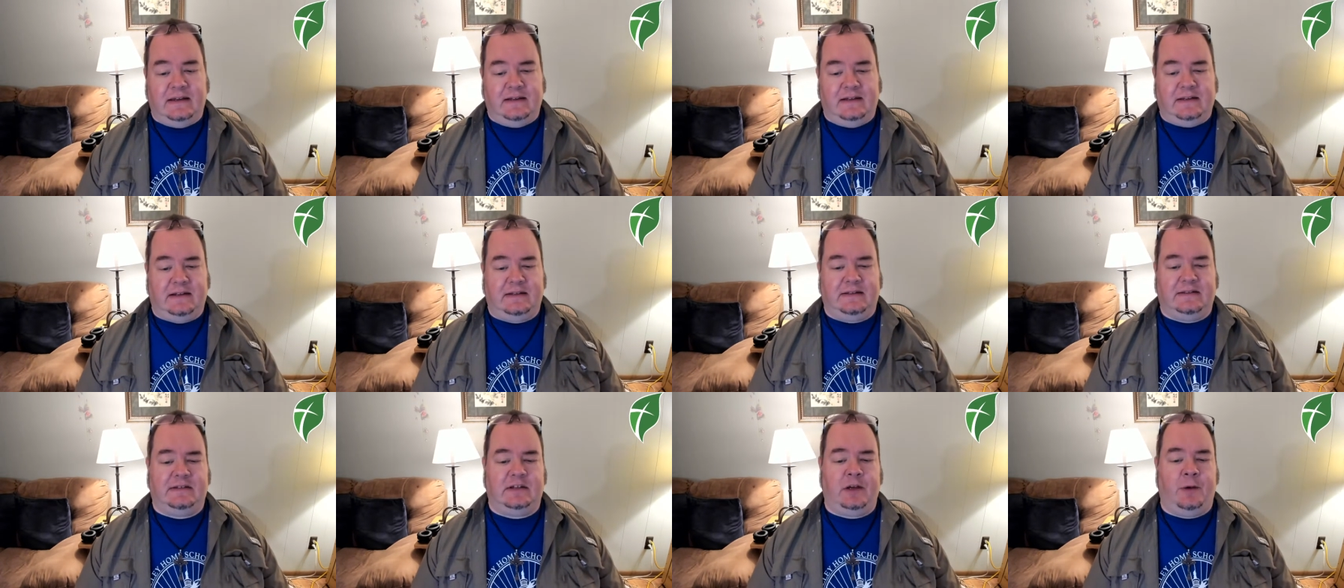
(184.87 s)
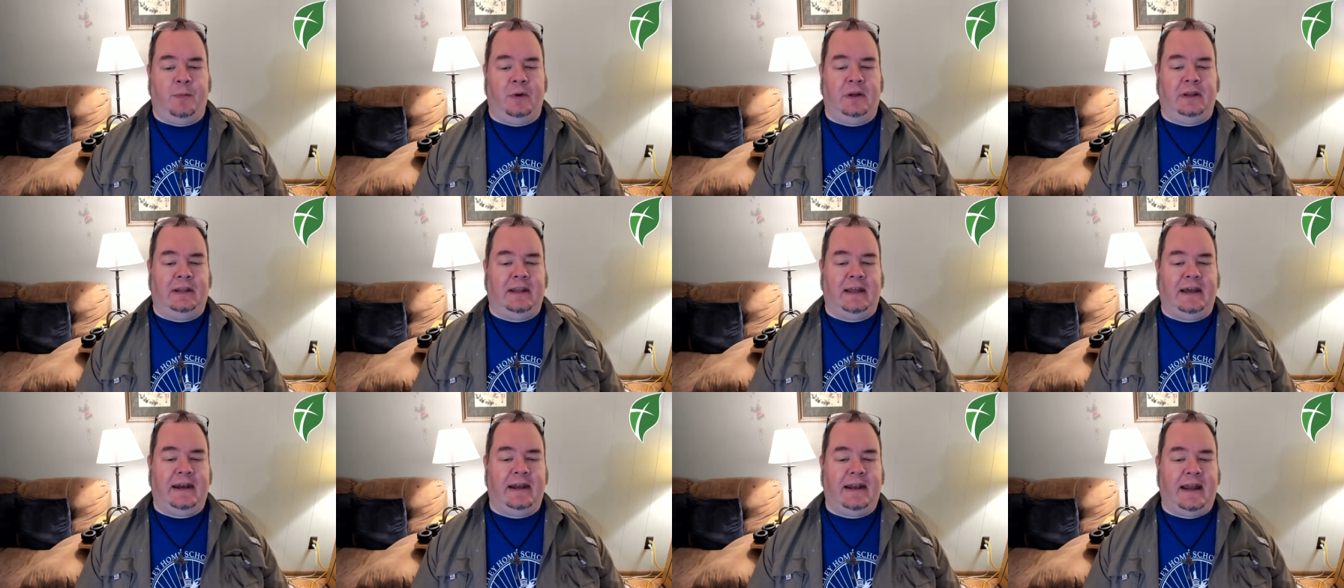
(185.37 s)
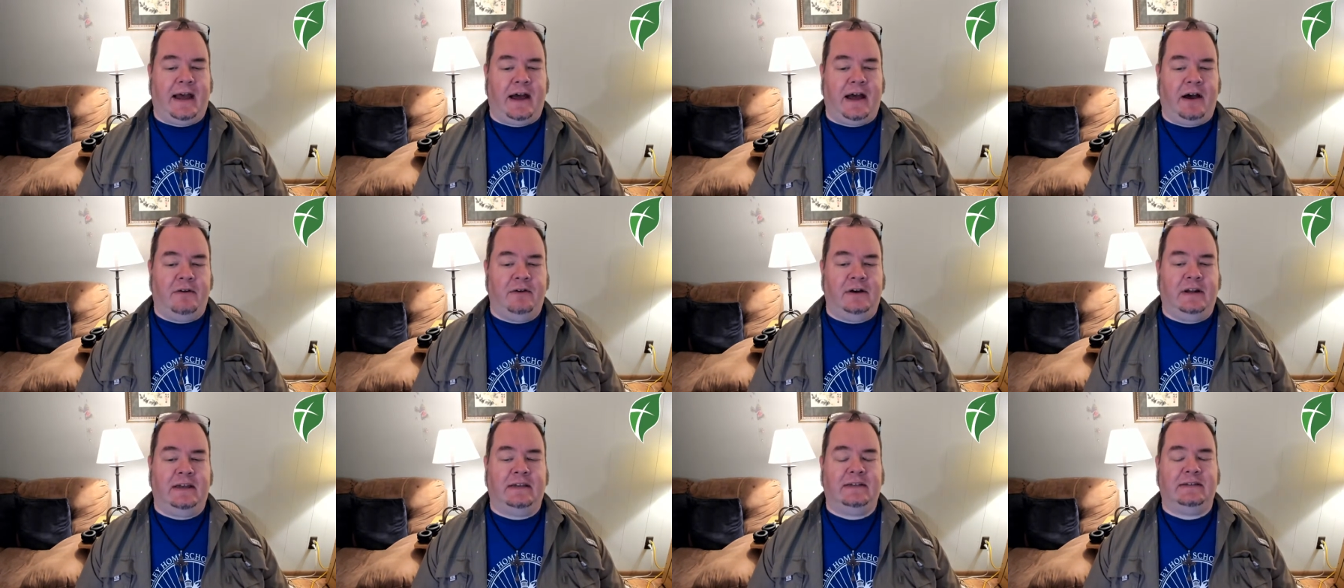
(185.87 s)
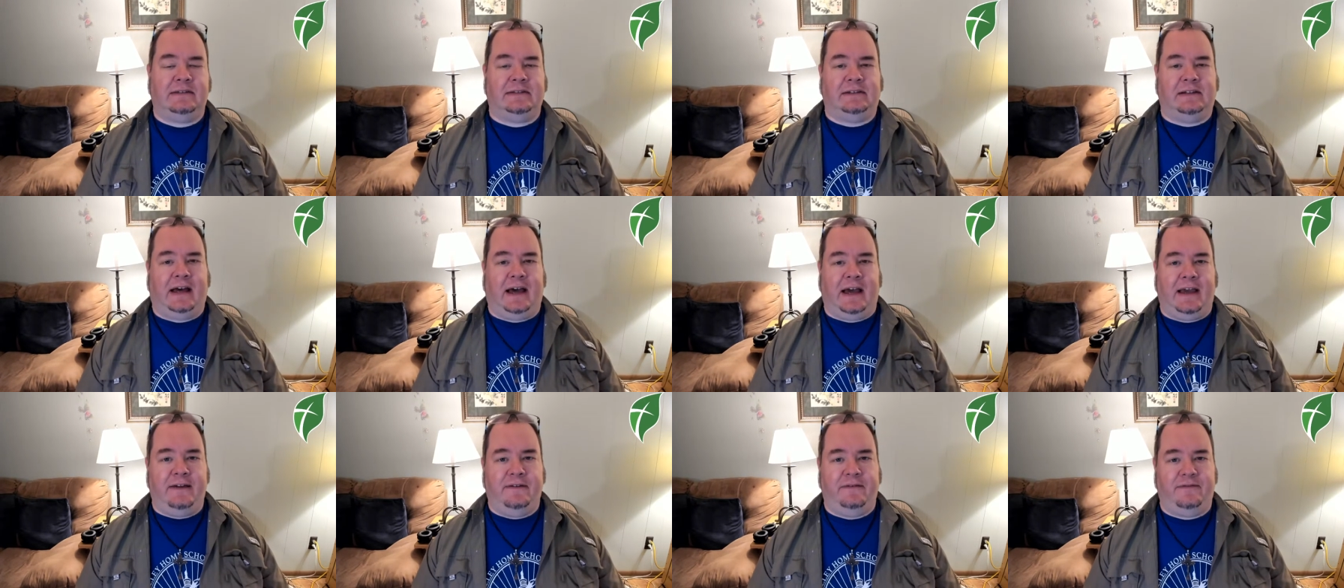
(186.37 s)
that someone lay down his
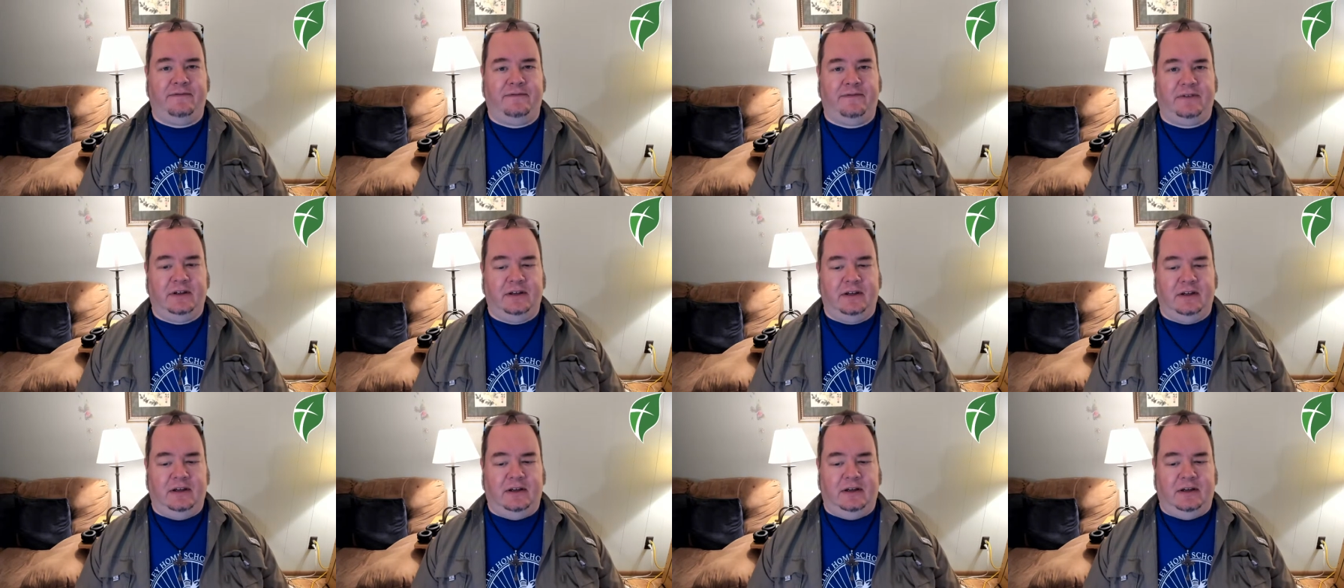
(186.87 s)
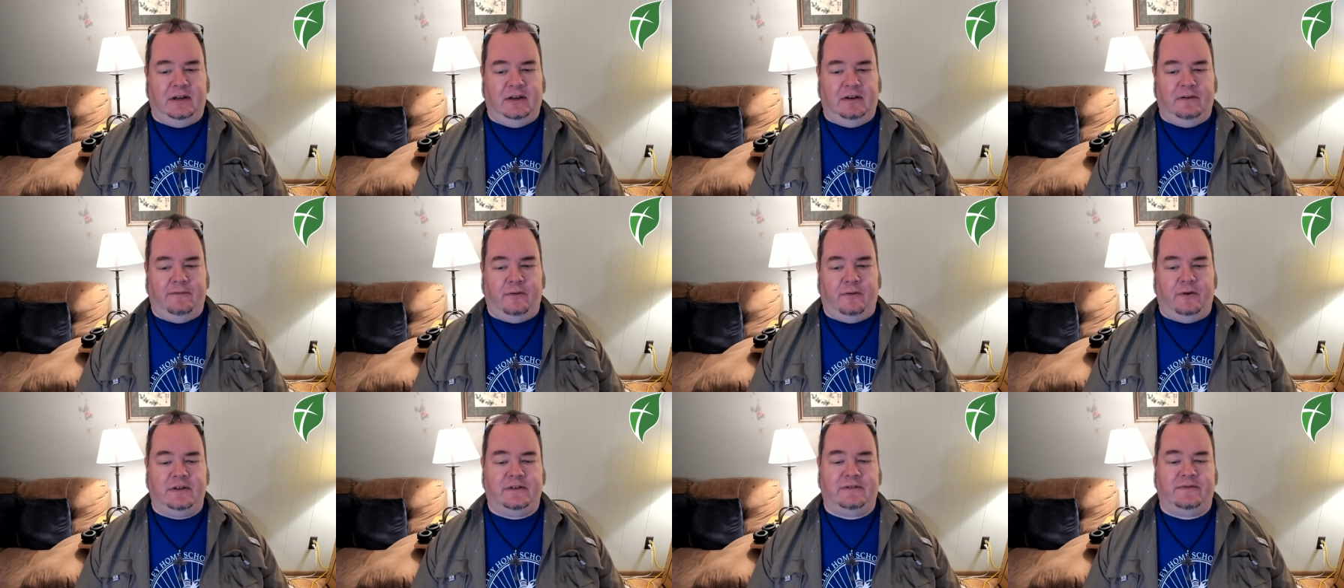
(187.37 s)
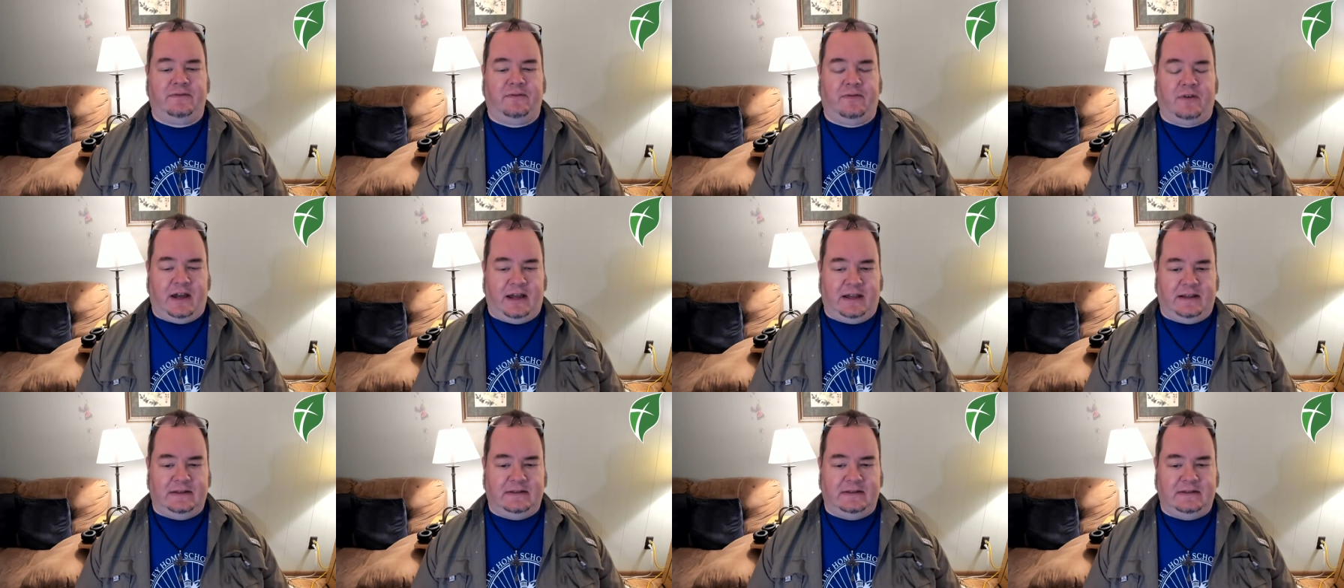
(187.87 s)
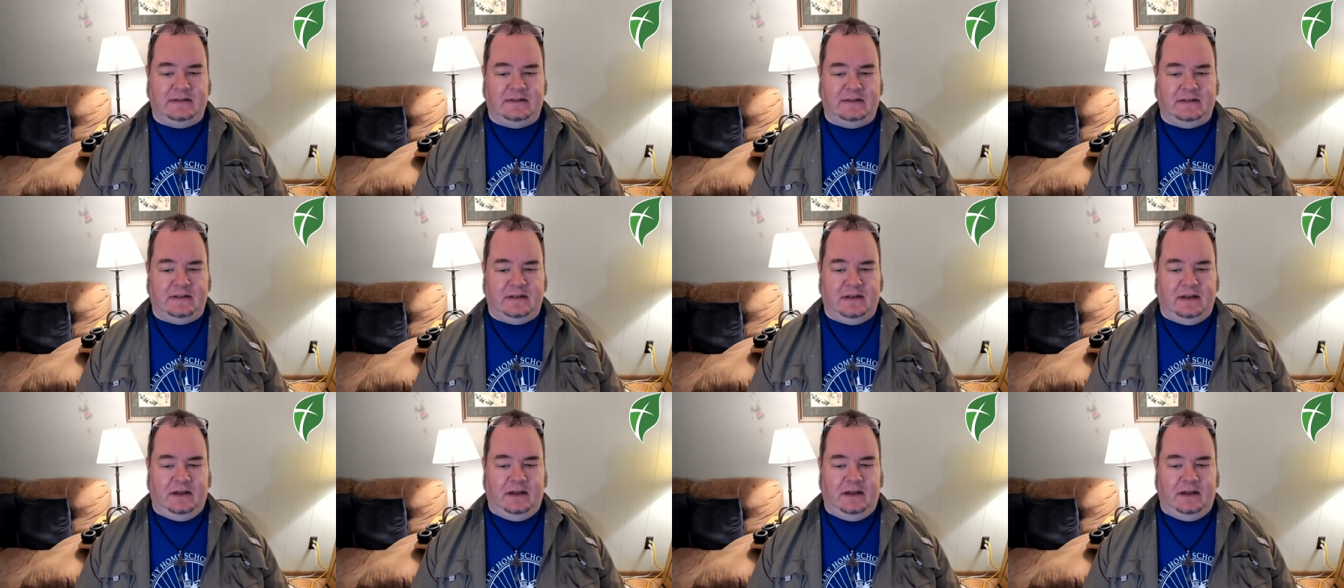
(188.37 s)
life for his friends.